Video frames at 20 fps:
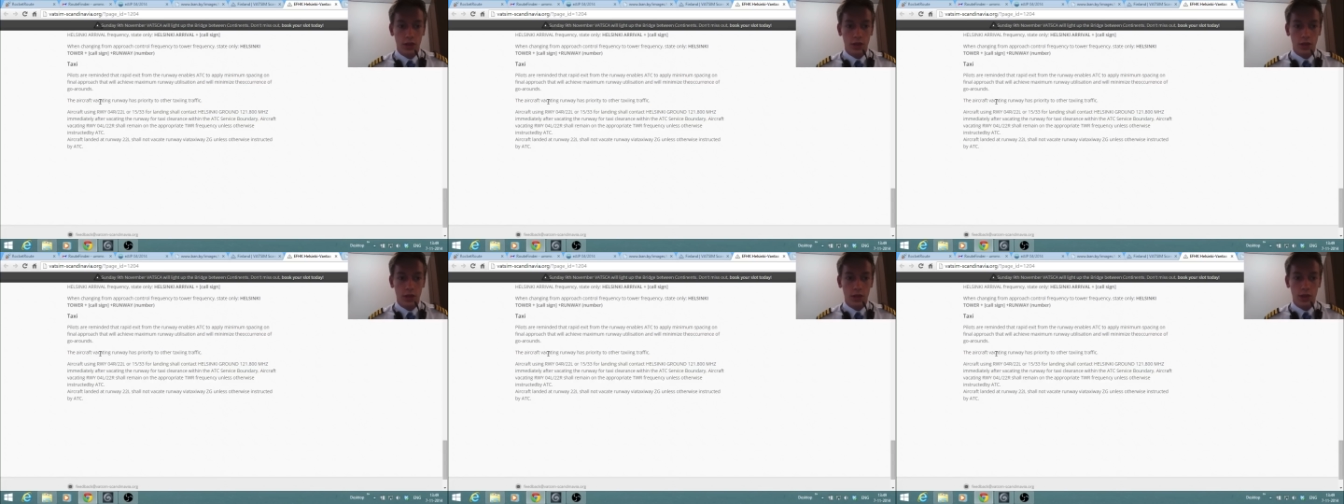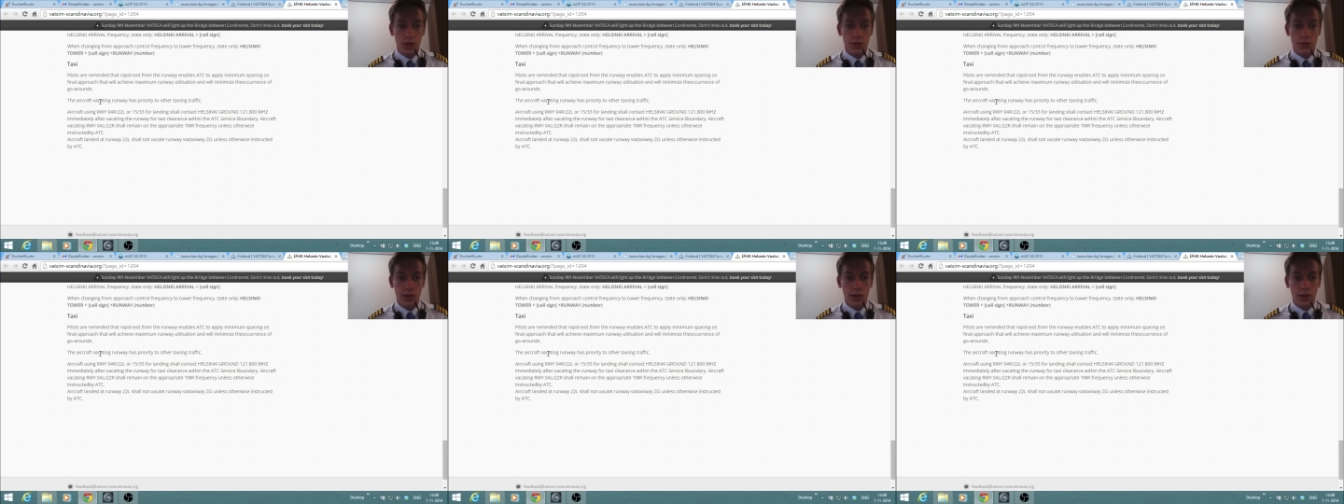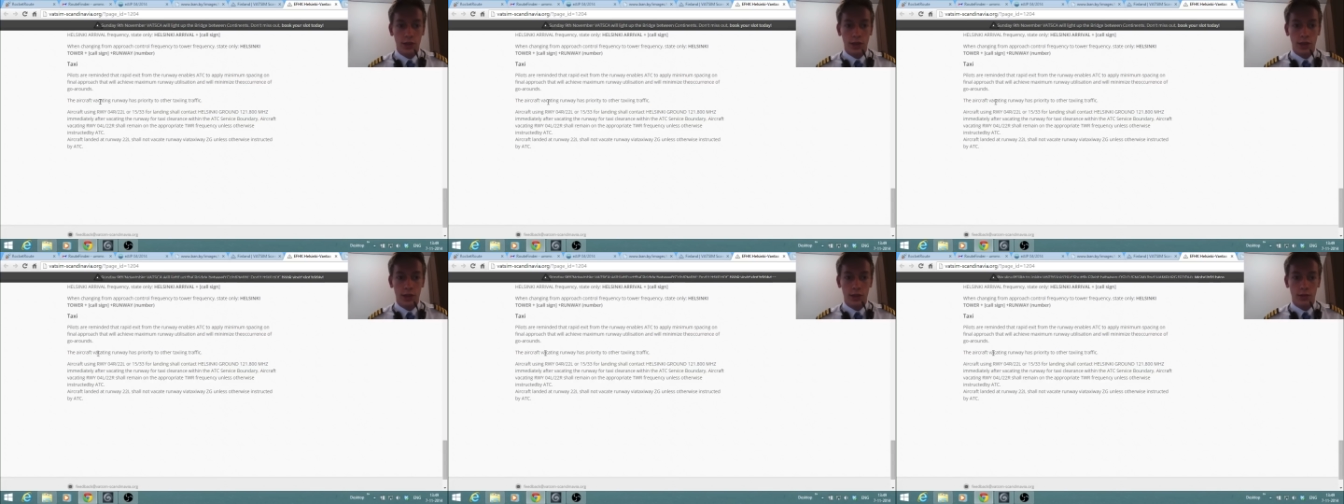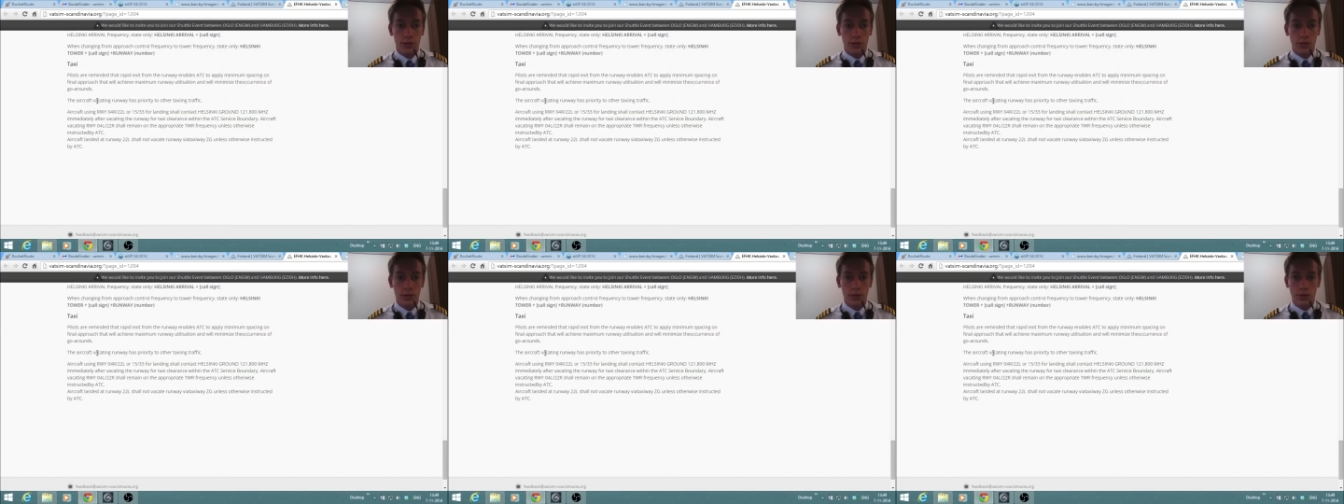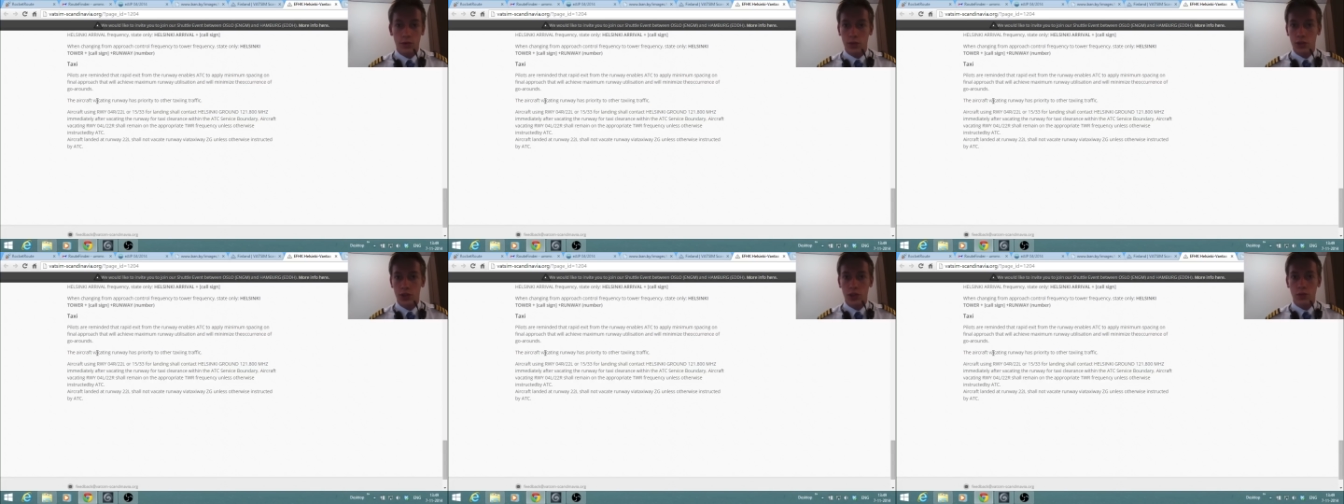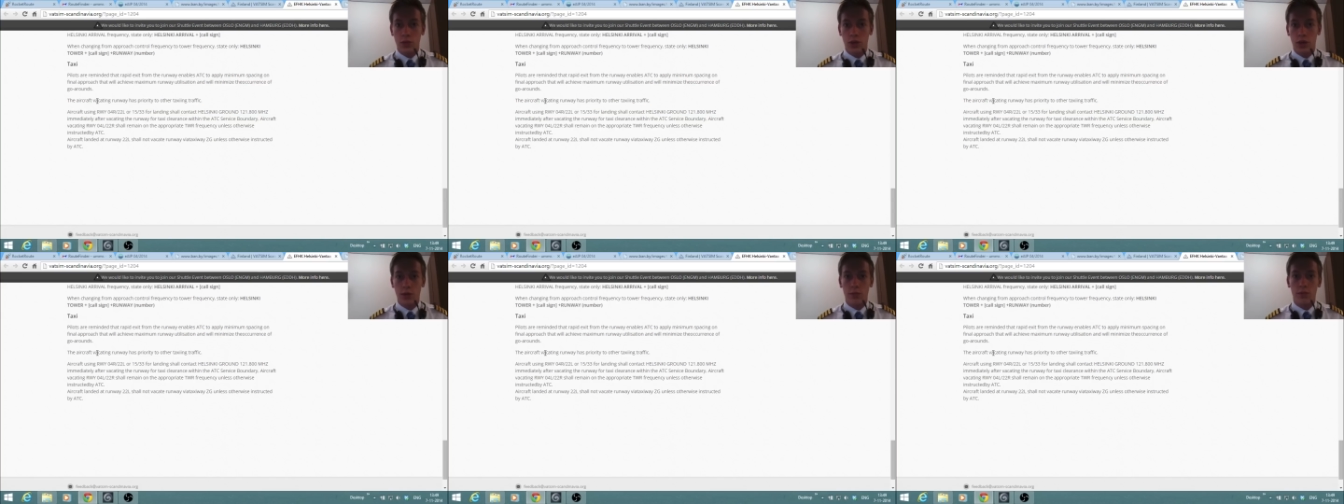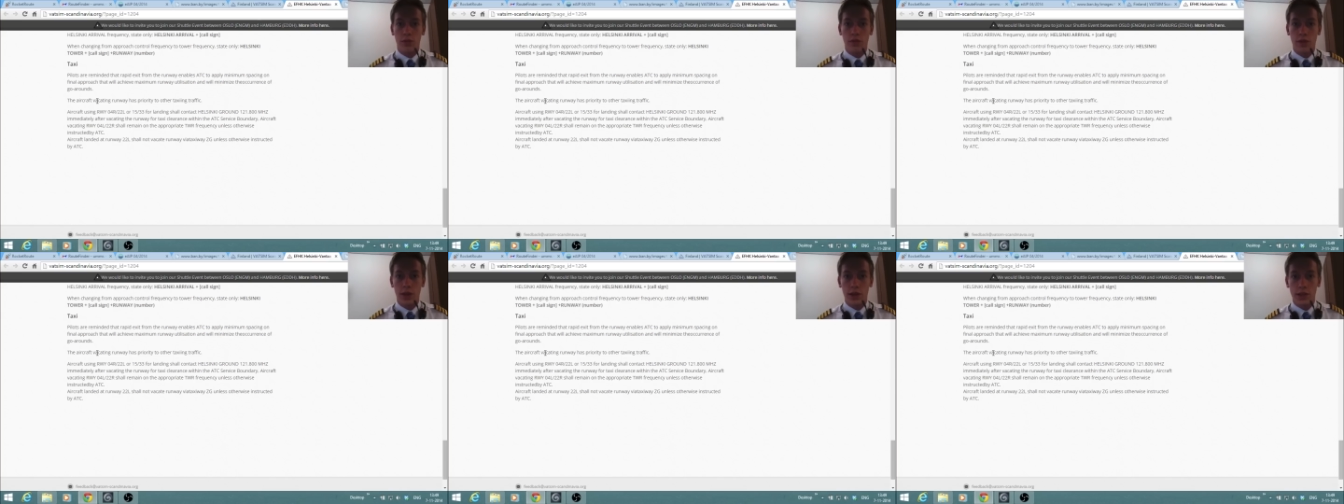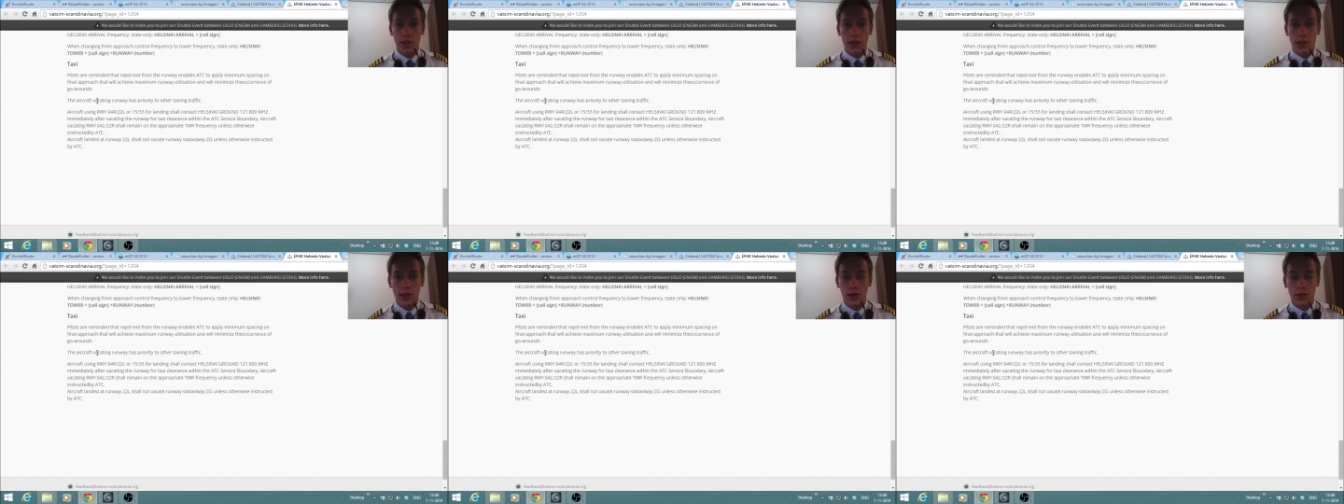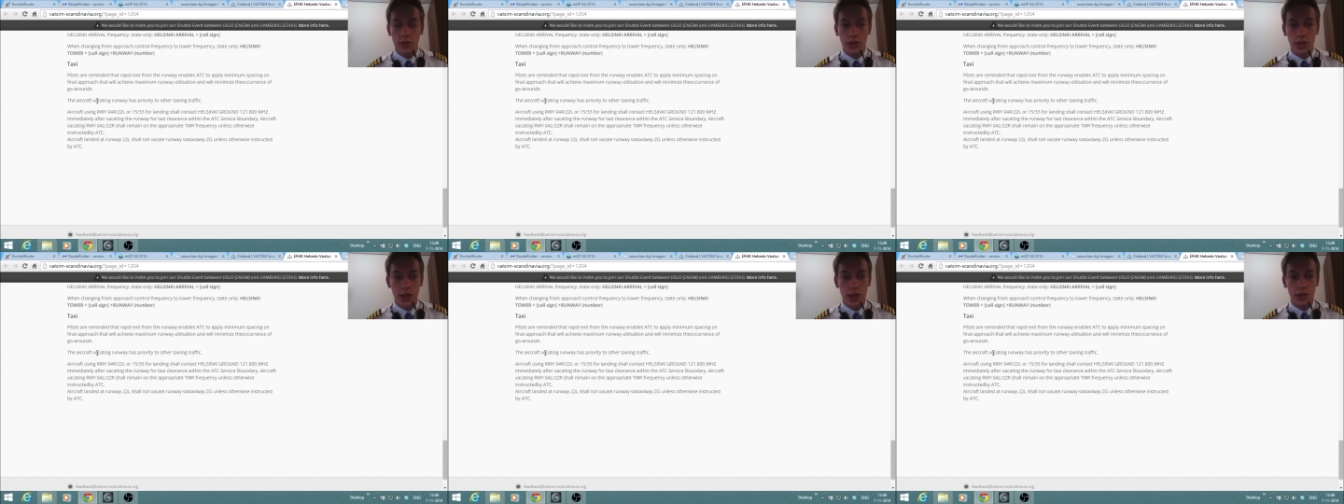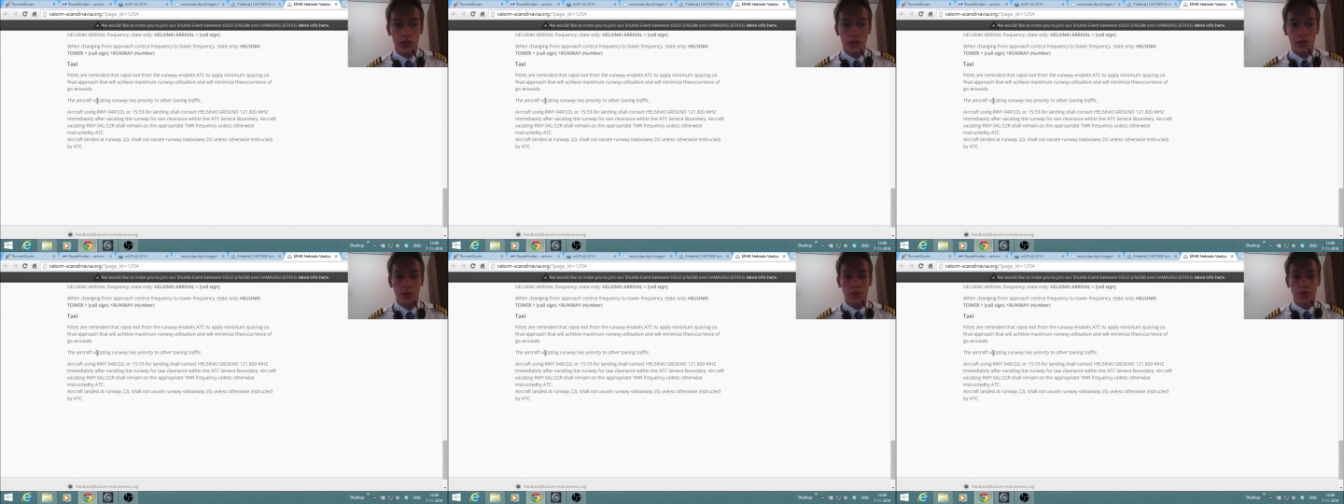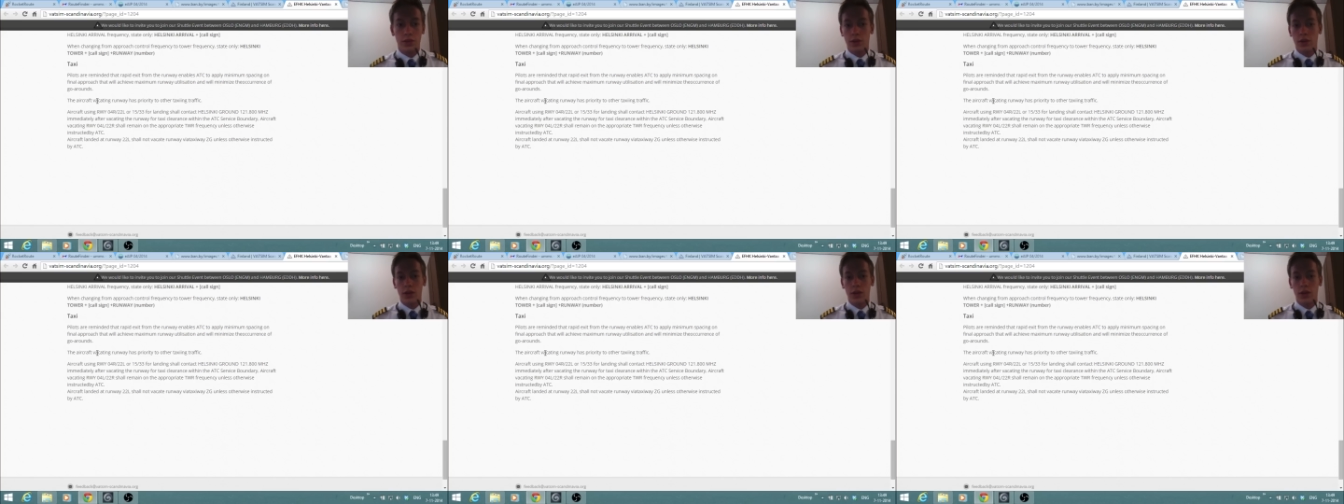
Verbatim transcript: that's very clear. Of course, they want to prevent any congestion